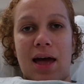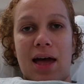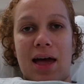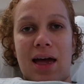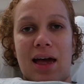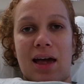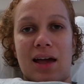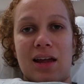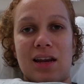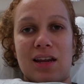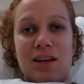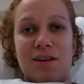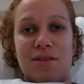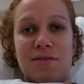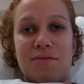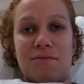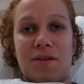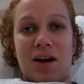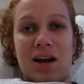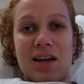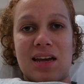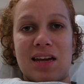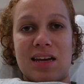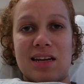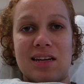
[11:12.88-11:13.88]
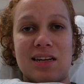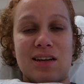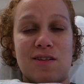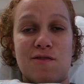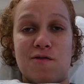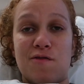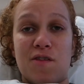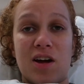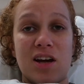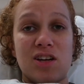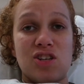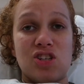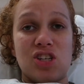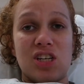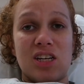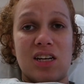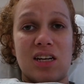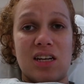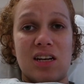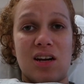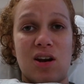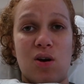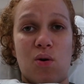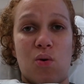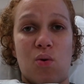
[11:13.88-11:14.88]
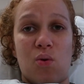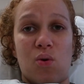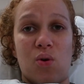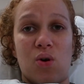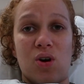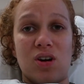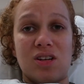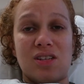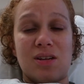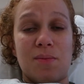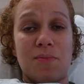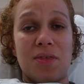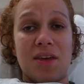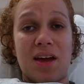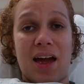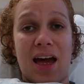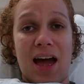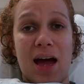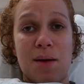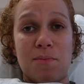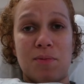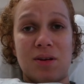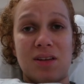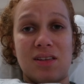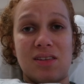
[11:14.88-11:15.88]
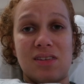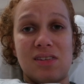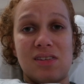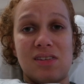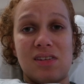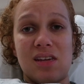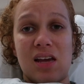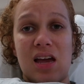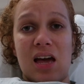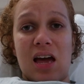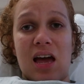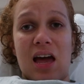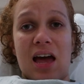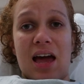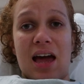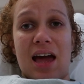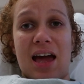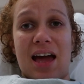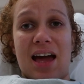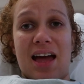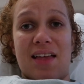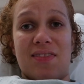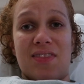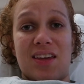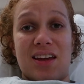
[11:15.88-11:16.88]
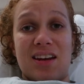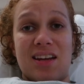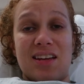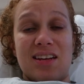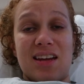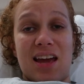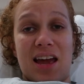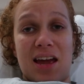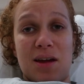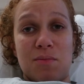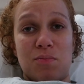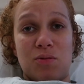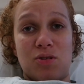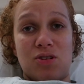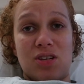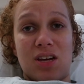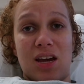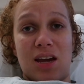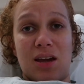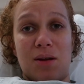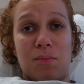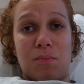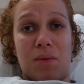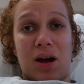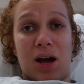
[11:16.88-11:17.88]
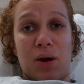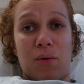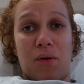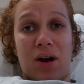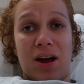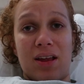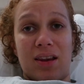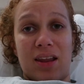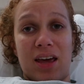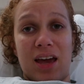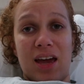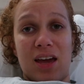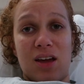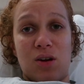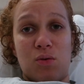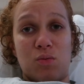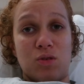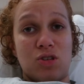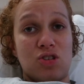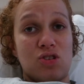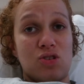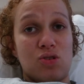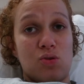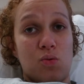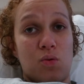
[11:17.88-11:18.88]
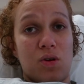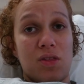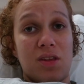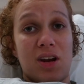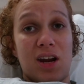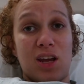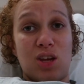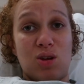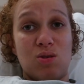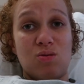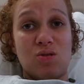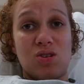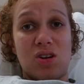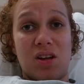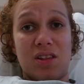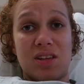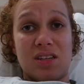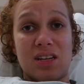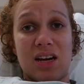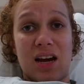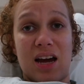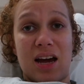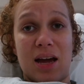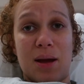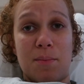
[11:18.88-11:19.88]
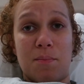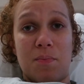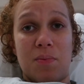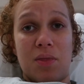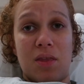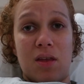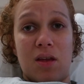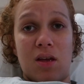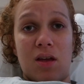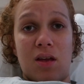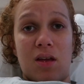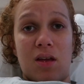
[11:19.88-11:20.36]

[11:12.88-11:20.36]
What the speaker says: And if I get an infection or something happens and they need to amputate my right leg, which is the one that I use all the time,